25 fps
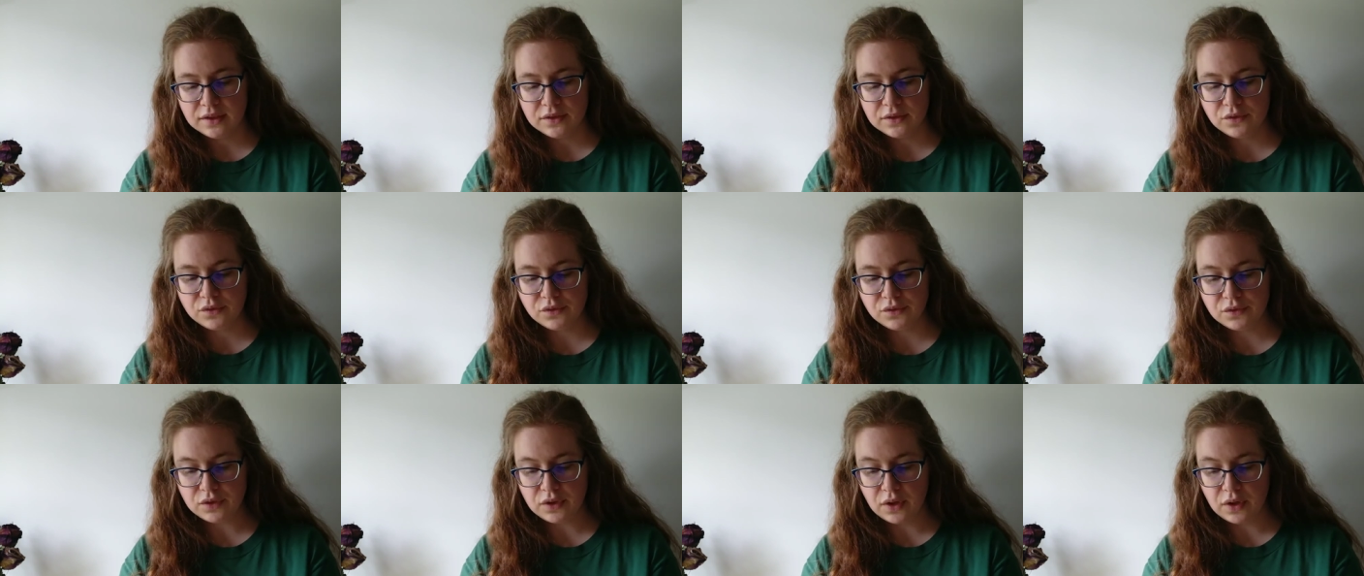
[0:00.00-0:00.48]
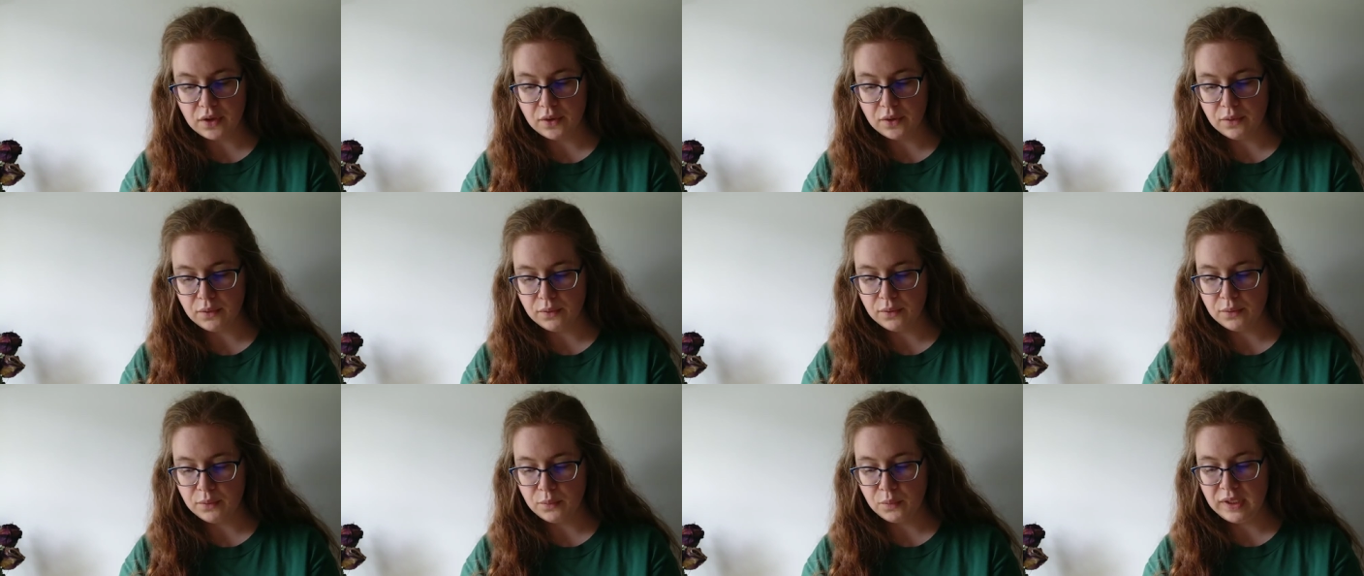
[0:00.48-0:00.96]

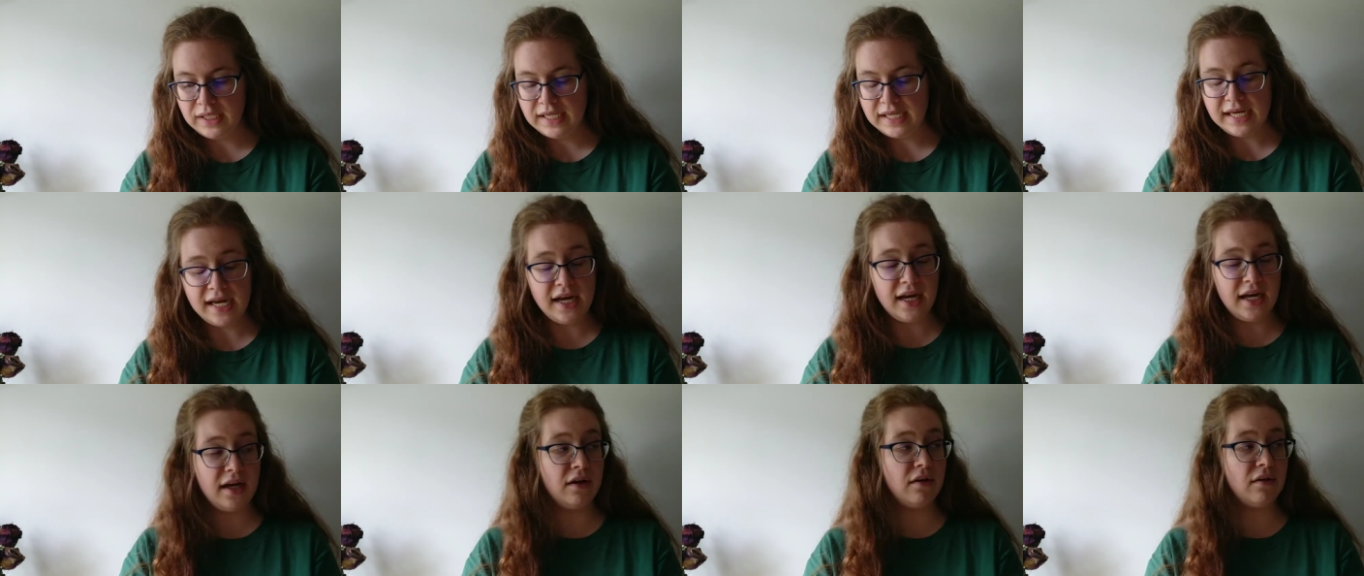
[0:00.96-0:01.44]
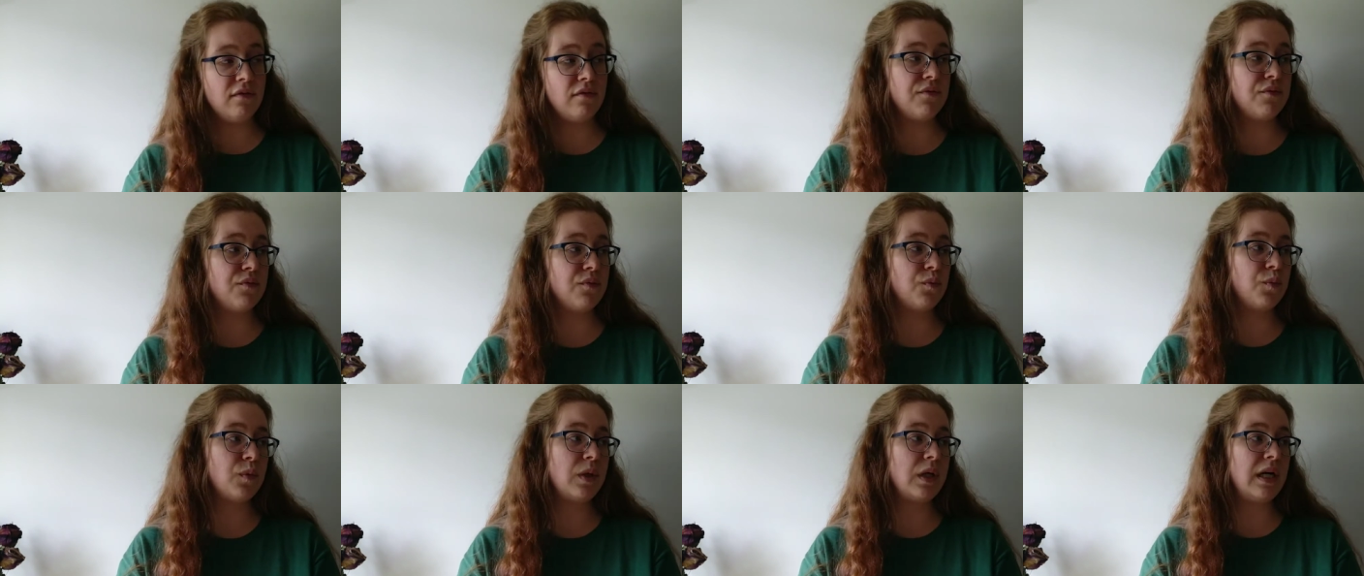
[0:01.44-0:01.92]
So we have
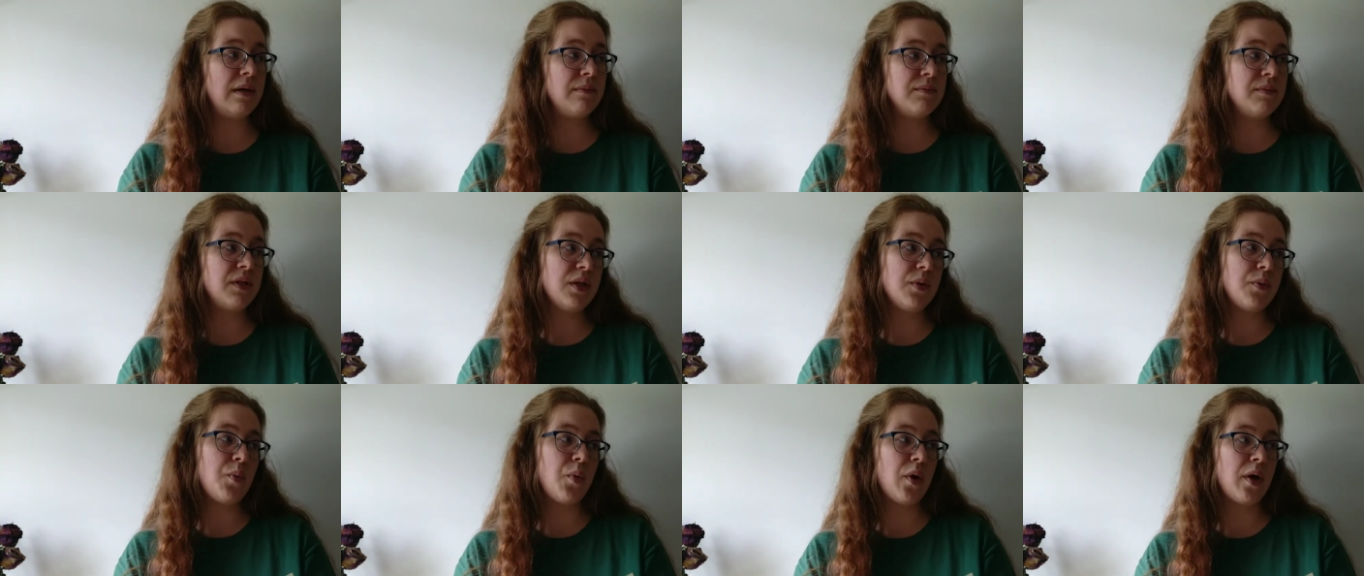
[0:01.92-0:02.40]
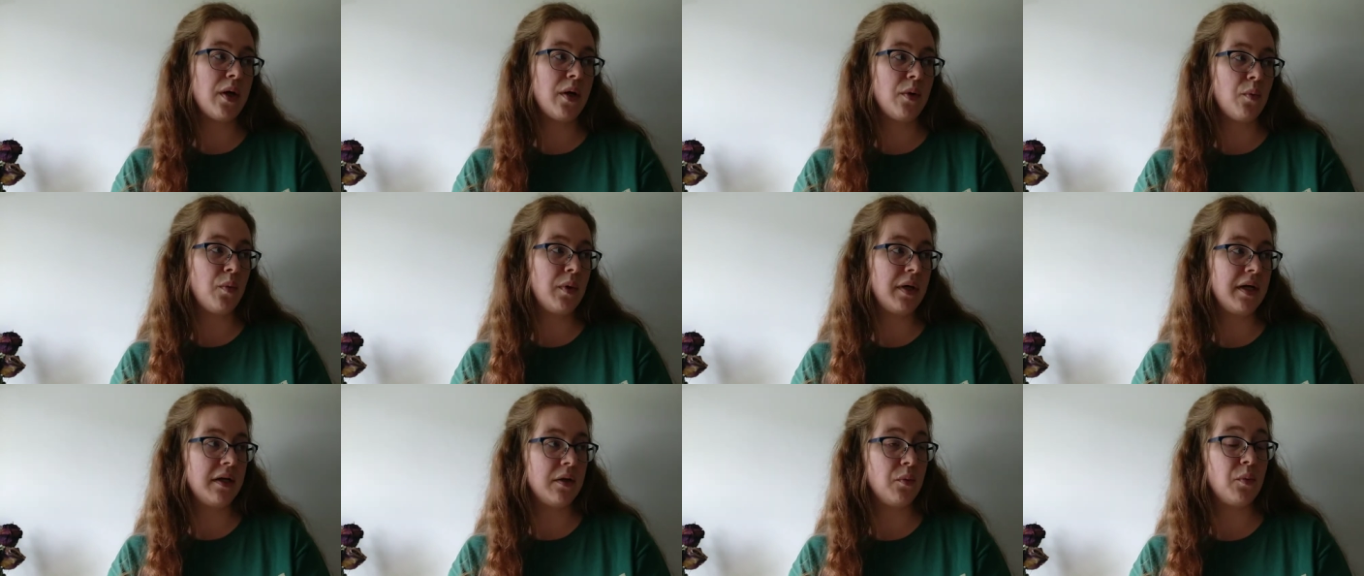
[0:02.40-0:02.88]
come to the point
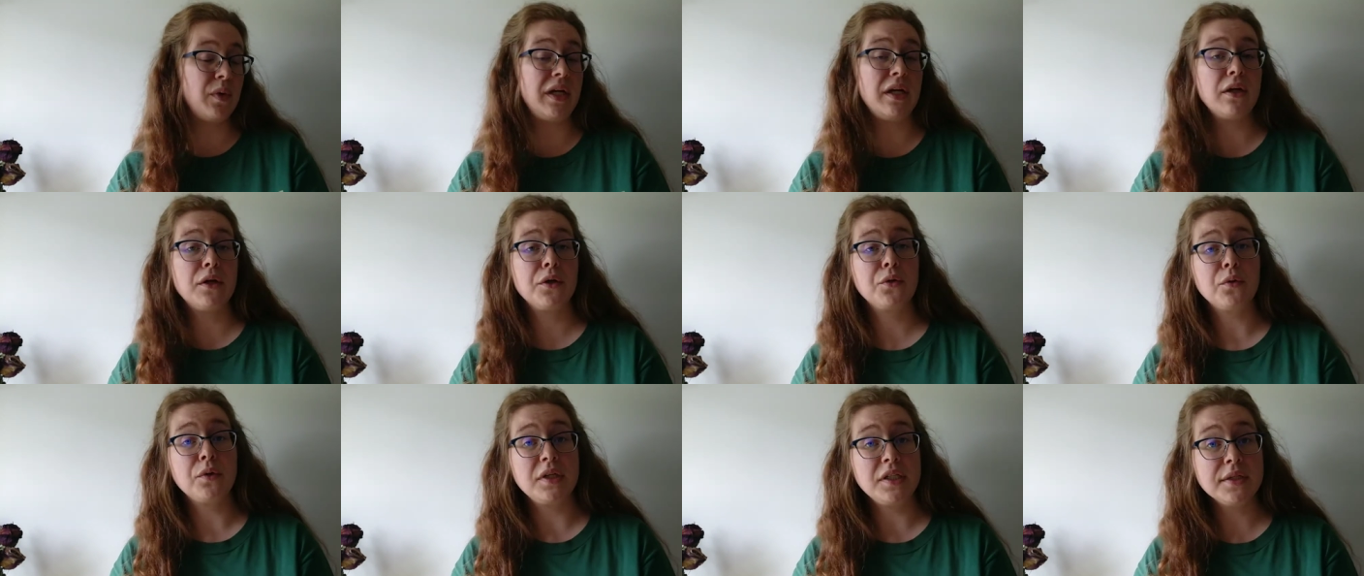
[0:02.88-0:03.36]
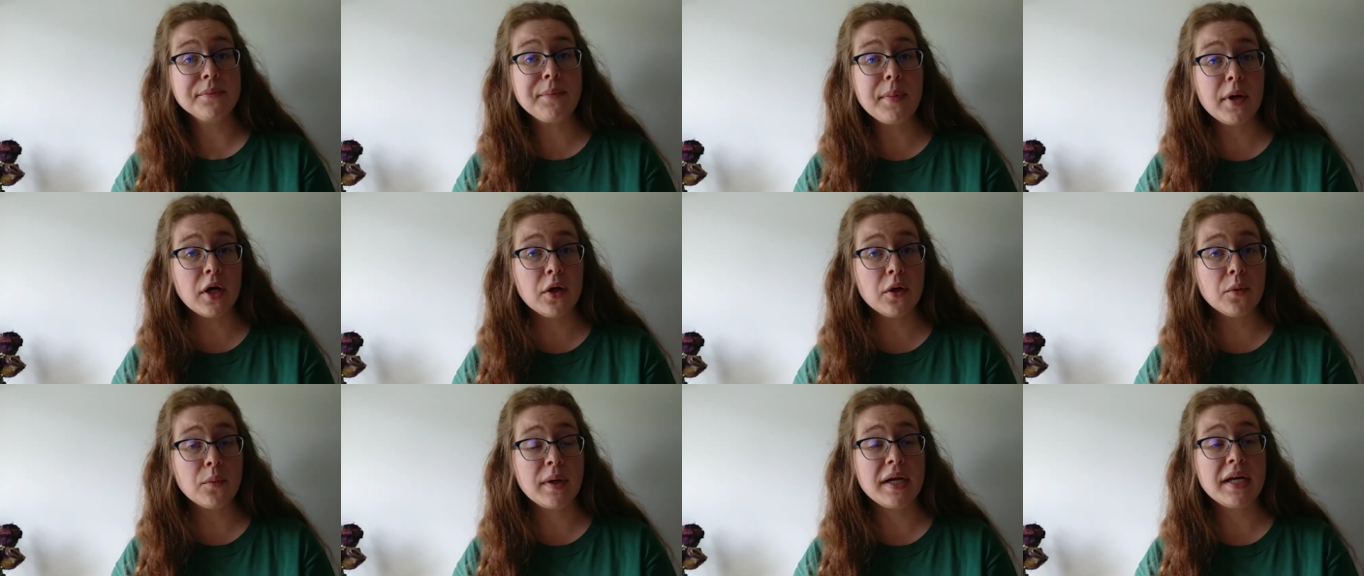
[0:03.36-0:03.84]
where we are going to
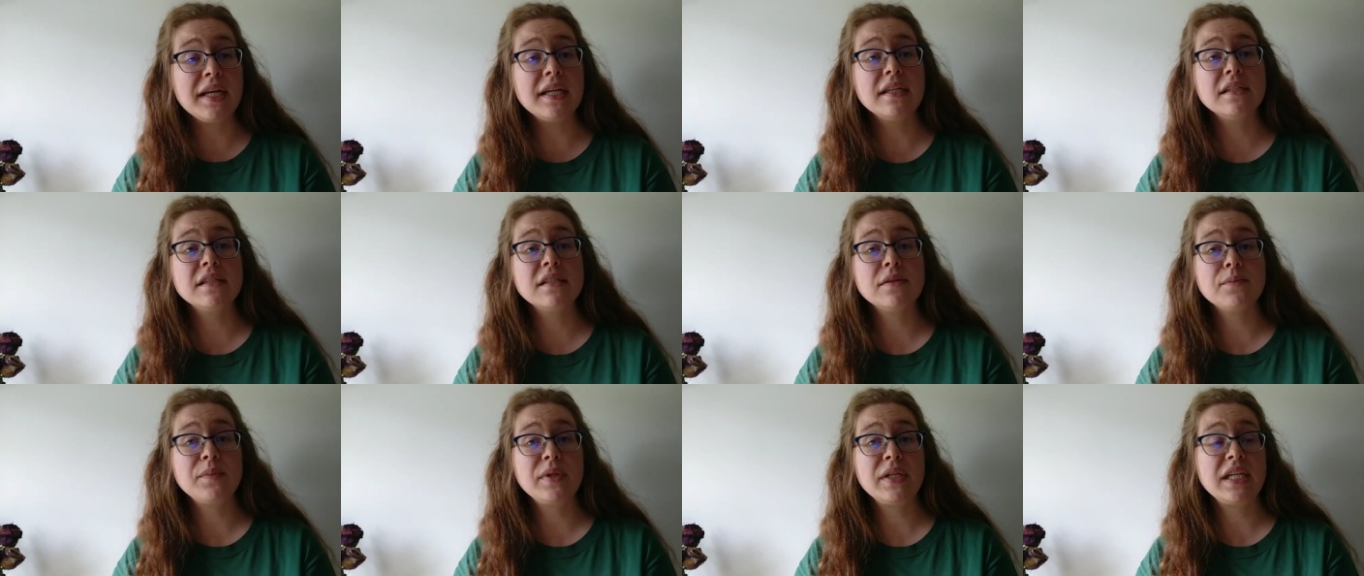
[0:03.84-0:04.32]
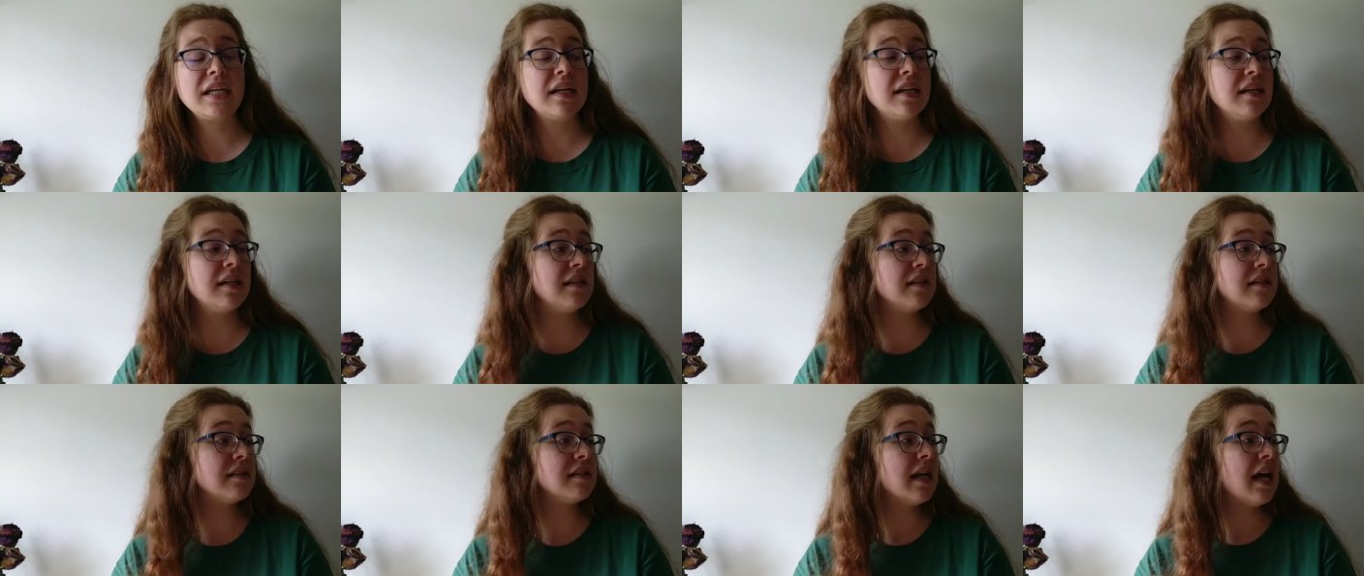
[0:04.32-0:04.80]
part ways,
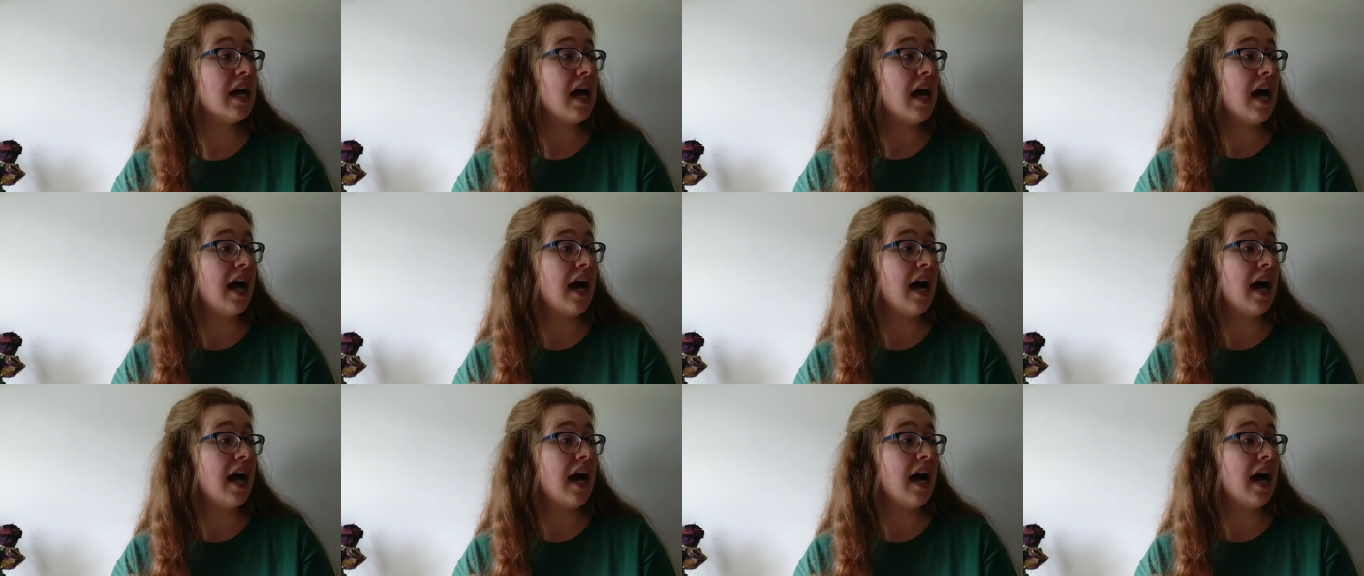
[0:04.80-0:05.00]
because